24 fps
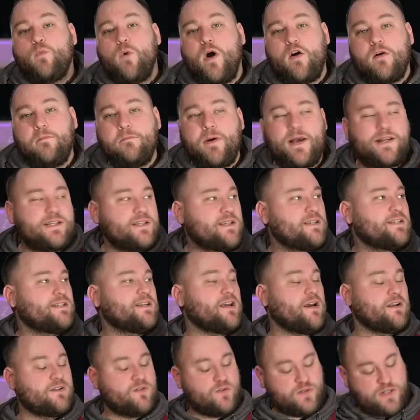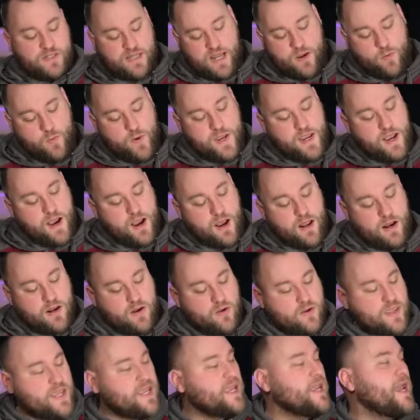welcome back to Guitar Talk. Today we are
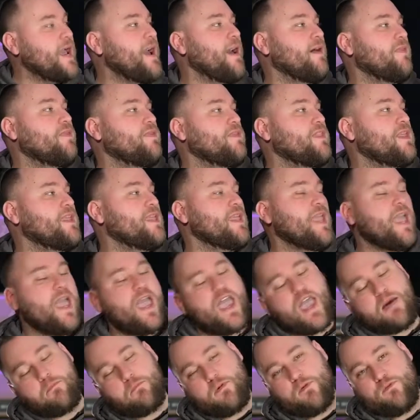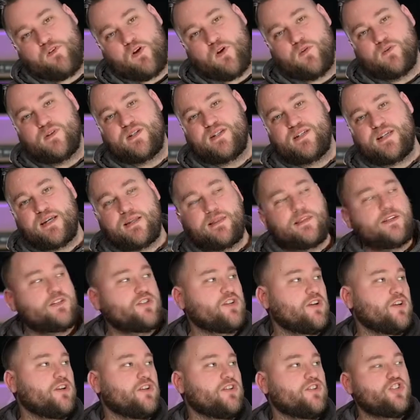looking at the Epiphone
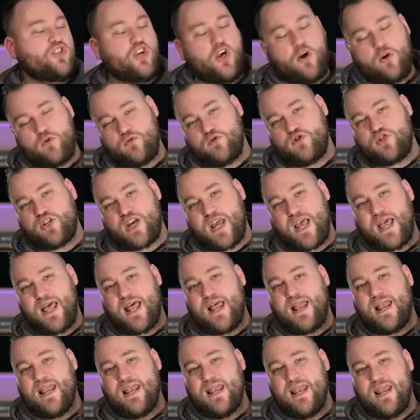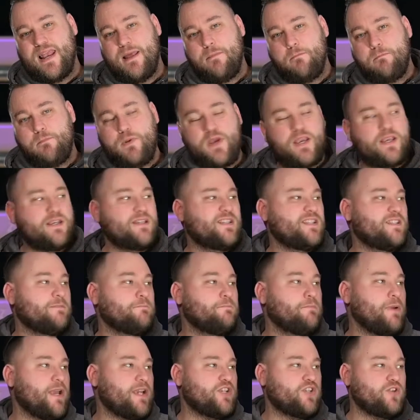Signature Joan Jett Olympic
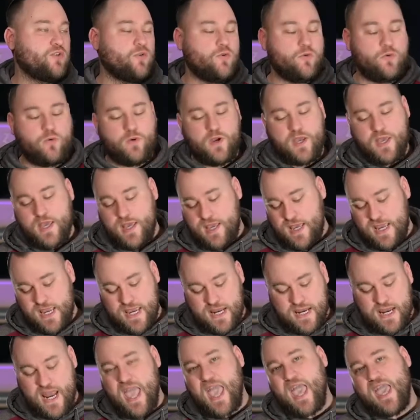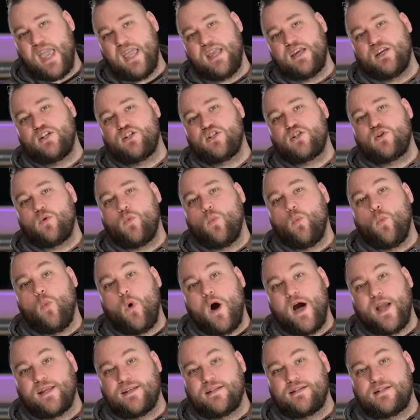Special in aged
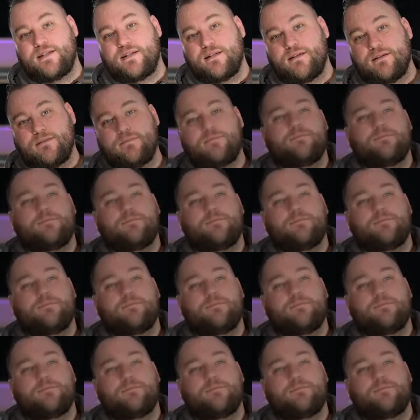white.